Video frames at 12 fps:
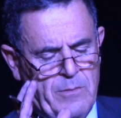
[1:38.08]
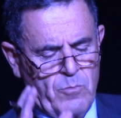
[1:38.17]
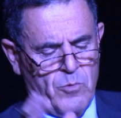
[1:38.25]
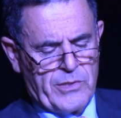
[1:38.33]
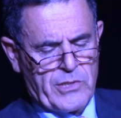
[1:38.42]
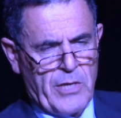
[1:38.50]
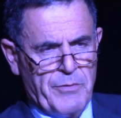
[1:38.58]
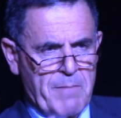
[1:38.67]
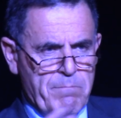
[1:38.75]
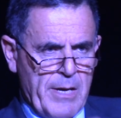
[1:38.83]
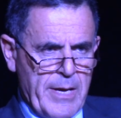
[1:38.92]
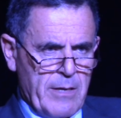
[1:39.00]
was Tony
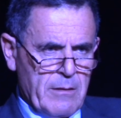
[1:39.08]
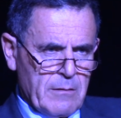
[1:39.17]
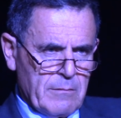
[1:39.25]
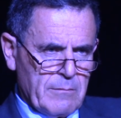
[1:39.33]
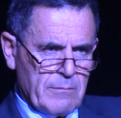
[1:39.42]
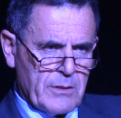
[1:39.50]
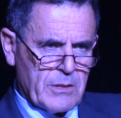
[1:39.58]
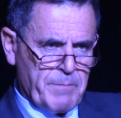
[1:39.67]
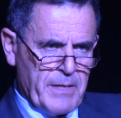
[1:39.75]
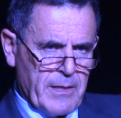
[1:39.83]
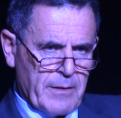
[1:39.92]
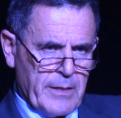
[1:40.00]
Blair
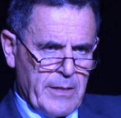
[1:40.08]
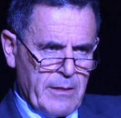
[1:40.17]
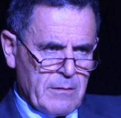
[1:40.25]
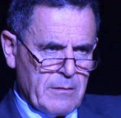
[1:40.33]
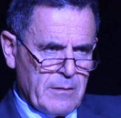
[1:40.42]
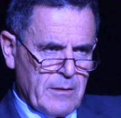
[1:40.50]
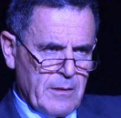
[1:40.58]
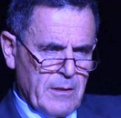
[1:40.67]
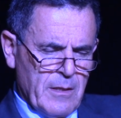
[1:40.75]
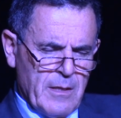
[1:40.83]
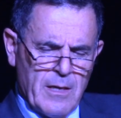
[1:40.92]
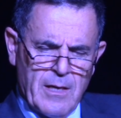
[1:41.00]
speaking there,
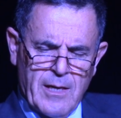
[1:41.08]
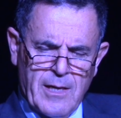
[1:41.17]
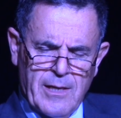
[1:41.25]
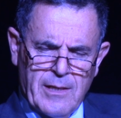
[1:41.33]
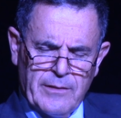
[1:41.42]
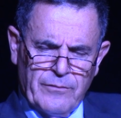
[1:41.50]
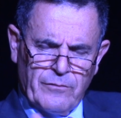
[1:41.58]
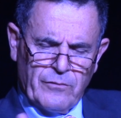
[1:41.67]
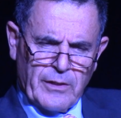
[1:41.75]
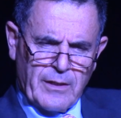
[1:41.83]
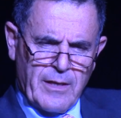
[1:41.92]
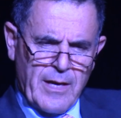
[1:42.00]

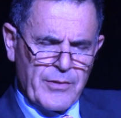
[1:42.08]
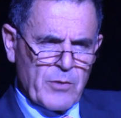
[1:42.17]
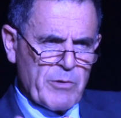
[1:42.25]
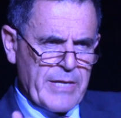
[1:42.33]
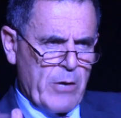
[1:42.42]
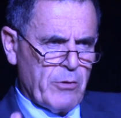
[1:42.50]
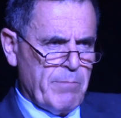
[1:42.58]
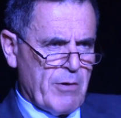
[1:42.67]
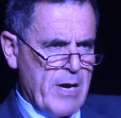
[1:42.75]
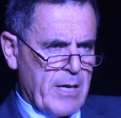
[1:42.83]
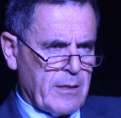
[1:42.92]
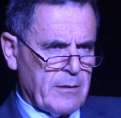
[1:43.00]
together with Ehud
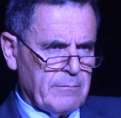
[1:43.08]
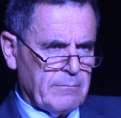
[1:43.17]
Barak.